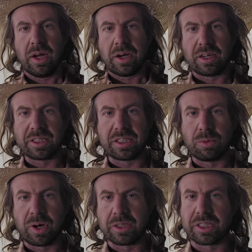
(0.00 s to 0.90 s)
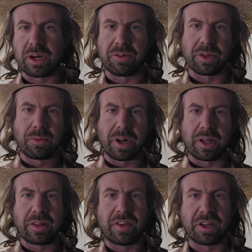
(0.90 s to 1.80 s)
Let's see, what else did I really want
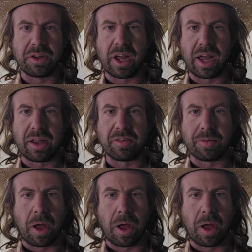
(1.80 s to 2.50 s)
to tell you guys?